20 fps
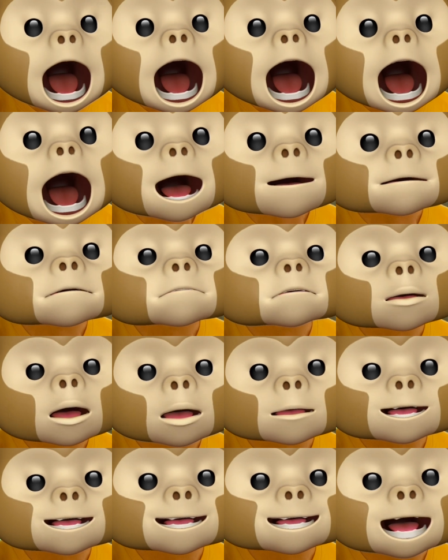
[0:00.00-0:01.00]
I'm
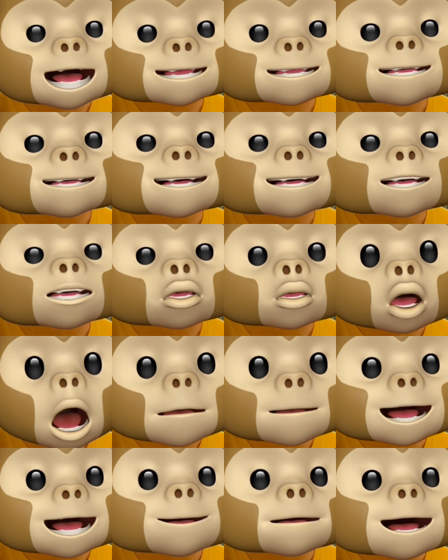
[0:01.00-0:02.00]
worried that this
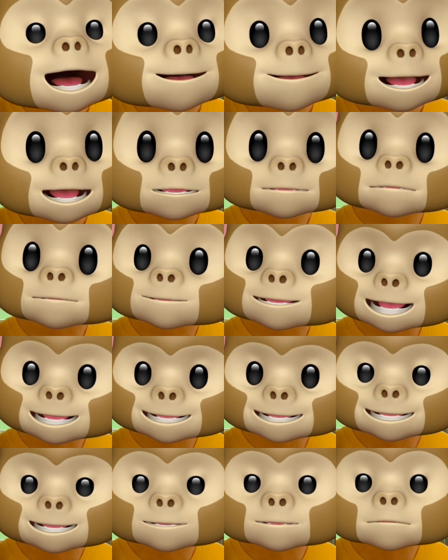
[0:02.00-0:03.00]
topic may be
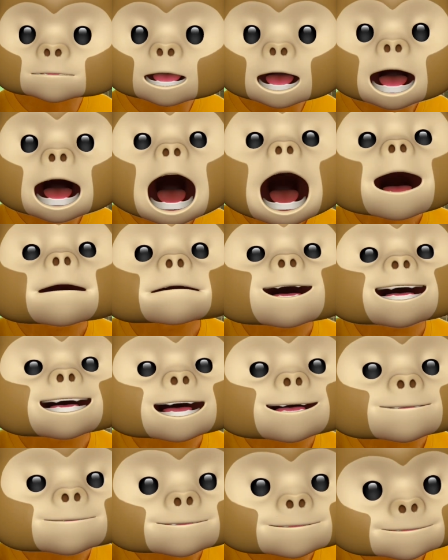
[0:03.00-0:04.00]
offensive, but
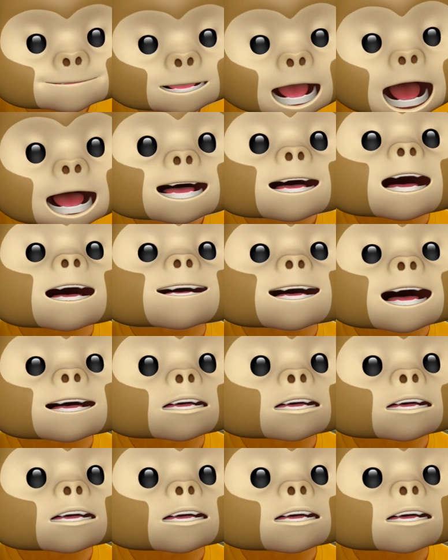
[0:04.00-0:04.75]
in fact that's